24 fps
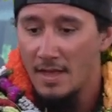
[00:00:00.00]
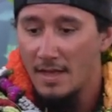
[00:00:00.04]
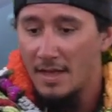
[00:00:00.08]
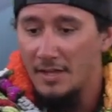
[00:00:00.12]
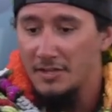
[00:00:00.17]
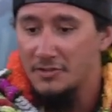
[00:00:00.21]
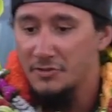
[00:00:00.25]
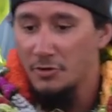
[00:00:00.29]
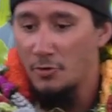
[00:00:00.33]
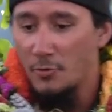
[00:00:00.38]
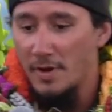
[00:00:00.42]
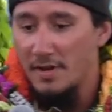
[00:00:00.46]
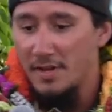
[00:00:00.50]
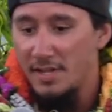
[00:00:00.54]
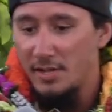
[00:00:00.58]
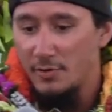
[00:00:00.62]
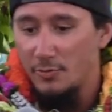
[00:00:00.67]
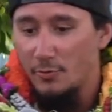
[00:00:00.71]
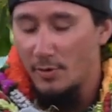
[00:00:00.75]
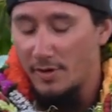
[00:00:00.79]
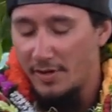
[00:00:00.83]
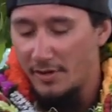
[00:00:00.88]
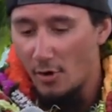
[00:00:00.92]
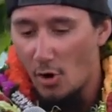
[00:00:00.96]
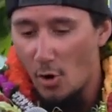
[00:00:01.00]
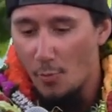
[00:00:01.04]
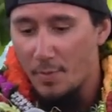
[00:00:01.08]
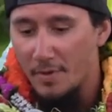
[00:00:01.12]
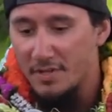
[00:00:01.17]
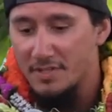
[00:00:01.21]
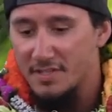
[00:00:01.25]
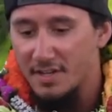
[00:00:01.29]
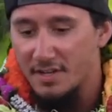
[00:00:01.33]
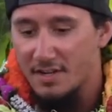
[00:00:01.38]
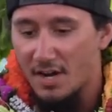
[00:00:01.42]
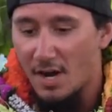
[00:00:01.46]
And so when he, when he
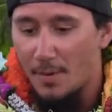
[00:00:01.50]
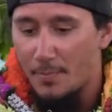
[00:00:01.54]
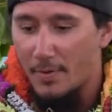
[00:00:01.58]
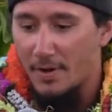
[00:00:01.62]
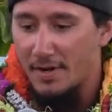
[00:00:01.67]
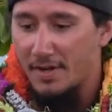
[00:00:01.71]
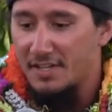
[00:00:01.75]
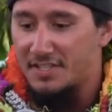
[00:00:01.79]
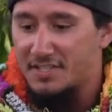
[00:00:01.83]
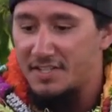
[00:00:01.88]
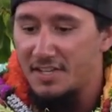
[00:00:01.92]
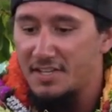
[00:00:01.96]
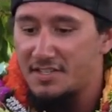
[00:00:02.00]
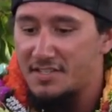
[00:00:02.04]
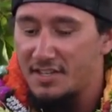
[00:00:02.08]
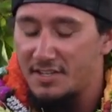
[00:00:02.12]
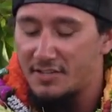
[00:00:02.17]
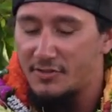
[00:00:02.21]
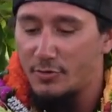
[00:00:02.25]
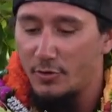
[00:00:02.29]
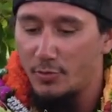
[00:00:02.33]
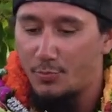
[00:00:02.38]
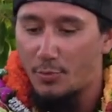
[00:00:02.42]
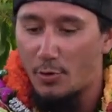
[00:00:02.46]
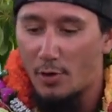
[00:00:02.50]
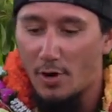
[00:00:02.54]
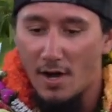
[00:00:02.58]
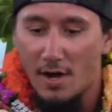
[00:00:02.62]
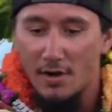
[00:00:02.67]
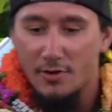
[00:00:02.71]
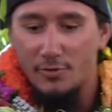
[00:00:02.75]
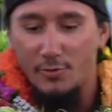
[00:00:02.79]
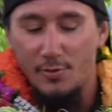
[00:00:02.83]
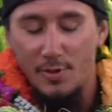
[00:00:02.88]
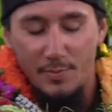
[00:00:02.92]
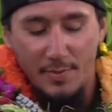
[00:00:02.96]
opens the cup and he sees these two
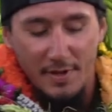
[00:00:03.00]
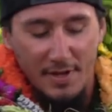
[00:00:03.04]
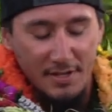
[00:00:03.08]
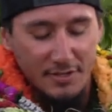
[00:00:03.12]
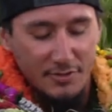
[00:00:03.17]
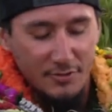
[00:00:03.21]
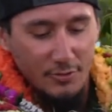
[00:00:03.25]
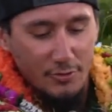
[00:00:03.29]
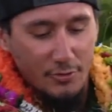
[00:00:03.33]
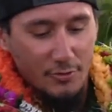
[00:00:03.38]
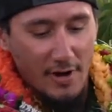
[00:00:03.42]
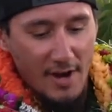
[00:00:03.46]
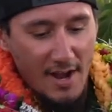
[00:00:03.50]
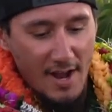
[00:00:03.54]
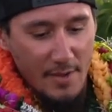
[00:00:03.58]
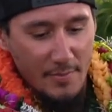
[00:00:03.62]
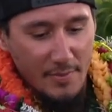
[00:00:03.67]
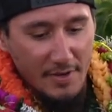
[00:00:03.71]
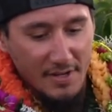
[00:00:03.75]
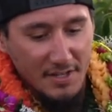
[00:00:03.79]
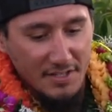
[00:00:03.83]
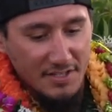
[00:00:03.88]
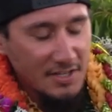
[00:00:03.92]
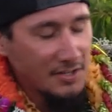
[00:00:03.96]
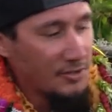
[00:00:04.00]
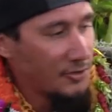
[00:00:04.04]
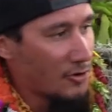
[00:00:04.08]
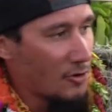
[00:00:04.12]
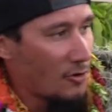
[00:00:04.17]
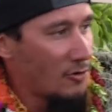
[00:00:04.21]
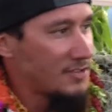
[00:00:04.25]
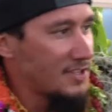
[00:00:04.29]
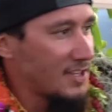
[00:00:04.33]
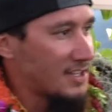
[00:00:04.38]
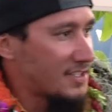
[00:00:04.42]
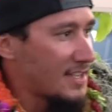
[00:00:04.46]
pohaku, he begins to cry because he
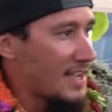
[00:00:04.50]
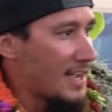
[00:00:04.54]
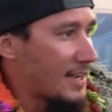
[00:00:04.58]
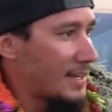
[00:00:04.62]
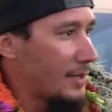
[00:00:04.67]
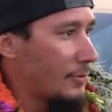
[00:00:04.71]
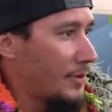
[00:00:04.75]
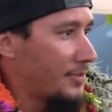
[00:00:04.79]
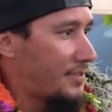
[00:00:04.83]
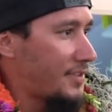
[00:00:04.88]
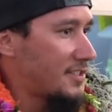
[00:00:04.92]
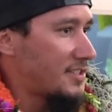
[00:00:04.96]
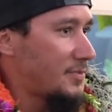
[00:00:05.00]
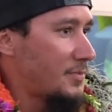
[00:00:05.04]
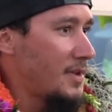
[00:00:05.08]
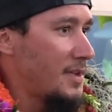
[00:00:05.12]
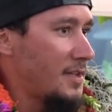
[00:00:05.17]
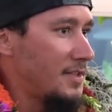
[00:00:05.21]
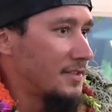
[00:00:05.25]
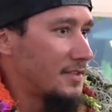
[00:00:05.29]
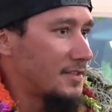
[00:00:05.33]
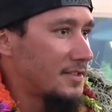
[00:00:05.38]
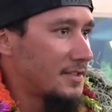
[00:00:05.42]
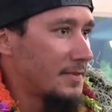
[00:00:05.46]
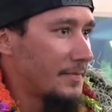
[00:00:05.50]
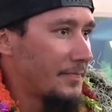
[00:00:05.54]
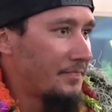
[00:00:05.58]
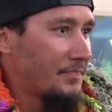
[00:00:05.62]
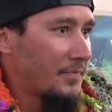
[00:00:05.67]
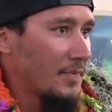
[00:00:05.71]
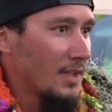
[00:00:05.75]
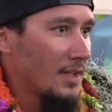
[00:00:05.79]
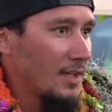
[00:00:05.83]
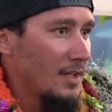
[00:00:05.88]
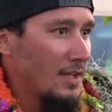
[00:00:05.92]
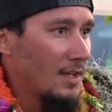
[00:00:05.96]
knows exactly what this means.
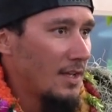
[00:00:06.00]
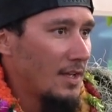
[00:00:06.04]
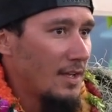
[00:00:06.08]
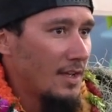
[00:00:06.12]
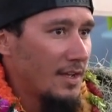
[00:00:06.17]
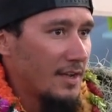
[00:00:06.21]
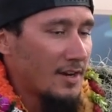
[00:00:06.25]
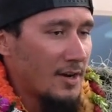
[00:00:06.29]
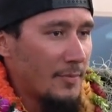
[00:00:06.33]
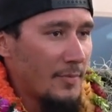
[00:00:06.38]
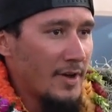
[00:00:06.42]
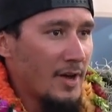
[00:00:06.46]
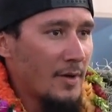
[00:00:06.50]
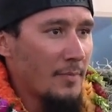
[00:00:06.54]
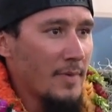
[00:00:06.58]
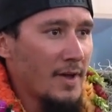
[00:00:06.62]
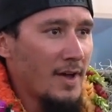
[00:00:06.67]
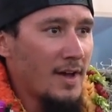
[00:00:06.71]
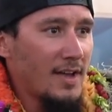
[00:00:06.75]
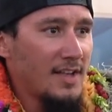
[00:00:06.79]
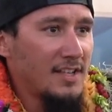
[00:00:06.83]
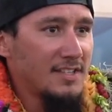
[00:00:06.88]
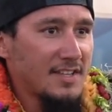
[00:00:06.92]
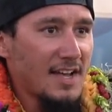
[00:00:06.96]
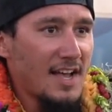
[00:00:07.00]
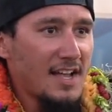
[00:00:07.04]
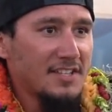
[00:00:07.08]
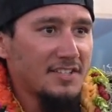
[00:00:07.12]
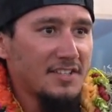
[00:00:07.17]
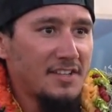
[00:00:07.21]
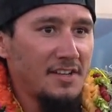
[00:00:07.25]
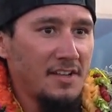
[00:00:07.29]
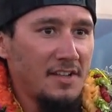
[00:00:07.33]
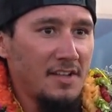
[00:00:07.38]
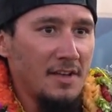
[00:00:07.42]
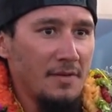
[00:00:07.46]
Kamehameha is
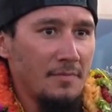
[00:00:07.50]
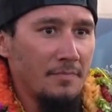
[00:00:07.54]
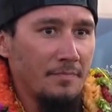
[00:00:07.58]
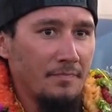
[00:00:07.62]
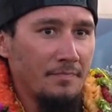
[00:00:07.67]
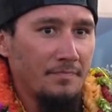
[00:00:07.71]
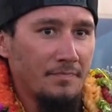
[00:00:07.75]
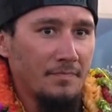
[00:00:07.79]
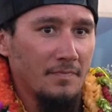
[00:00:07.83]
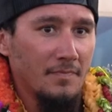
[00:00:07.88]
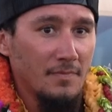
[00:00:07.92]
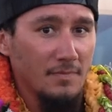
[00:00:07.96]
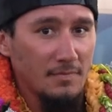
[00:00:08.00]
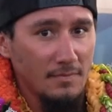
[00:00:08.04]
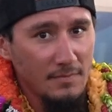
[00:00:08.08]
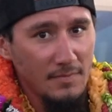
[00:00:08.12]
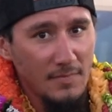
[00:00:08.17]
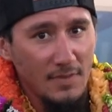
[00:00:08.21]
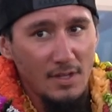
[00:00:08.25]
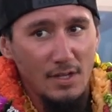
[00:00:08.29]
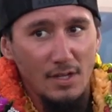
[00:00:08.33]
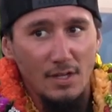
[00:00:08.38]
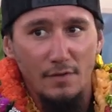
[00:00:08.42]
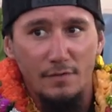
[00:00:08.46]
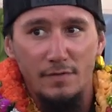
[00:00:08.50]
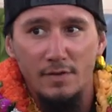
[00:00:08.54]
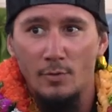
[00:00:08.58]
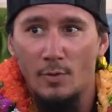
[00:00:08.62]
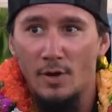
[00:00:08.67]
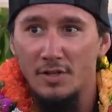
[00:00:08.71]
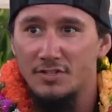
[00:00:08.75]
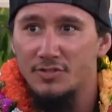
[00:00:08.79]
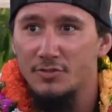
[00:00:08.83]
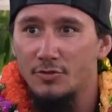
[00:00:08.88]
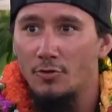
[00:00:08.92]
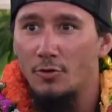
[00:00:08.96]
asking him if he
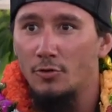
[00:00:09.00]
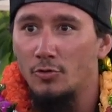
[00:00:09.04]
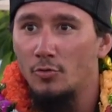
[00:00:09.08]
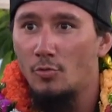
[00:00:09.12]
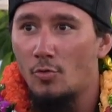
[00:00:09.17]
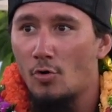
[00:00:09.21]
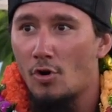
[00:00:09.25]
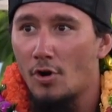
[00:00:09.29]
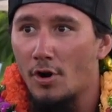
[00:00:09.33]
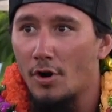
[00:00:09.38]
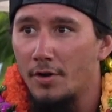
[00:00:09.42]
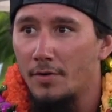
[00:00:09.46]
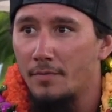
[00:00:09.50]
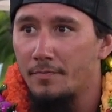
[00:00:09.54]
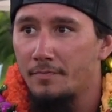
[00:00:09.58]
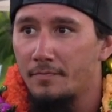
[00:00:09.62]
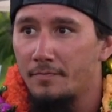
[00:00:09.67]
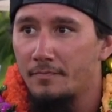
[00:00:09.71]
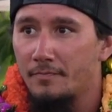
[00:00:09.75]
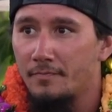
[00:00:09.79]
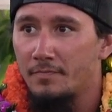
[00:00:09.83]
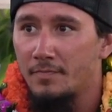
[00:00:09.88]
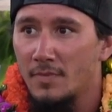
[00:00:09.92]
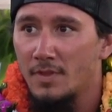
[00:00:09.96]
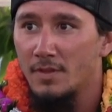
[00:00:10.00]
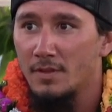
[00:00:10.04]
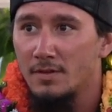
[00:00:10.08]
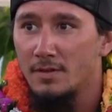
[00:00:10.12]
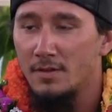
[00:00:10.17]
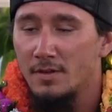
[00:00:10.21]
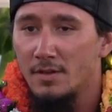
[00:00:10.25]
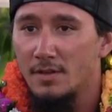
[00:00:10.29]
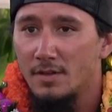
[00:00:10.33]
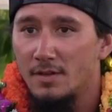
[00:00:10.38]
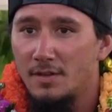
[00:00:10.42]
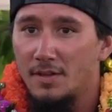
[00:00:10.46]
wants to go to war.
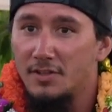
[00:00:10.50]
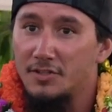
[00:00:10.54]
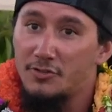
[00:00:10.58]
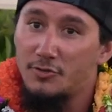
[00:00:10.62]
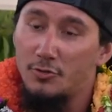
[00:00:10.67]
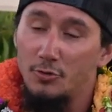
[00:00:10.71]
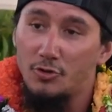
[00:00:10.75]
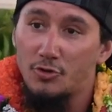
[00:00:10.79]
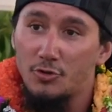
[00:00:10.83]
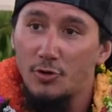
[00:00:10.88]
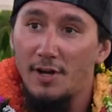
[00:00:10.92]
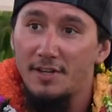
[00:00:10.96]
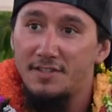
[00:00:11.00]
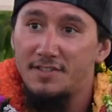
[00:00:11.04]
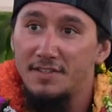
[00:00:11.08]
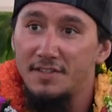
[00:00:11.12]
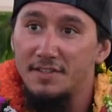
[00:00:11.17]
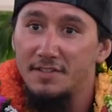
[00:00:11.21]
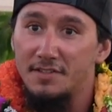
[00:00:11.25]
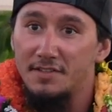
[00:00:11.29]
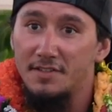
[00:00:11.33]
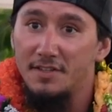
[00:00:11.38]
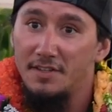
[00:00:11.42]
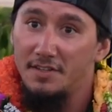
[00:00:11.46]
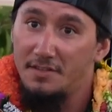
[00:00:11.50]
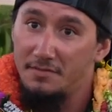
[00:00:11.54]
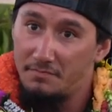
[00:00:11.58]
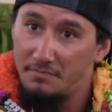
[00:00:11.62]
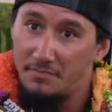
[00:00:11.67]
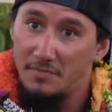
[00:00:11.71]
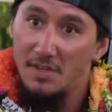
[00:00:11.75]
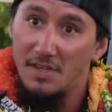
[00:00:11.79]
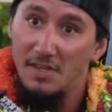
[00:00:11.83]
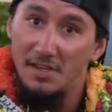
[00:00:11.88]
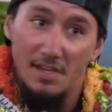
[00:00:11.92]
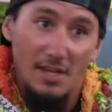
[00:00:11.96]
He has two choices. He,
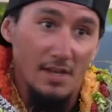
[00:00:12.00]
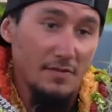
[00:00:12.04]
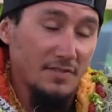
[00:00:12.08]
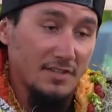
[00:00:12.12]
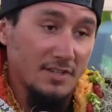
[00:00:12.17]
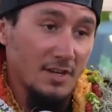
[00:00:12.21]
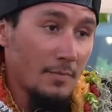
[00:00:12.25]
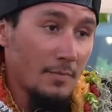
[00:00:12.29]
he gives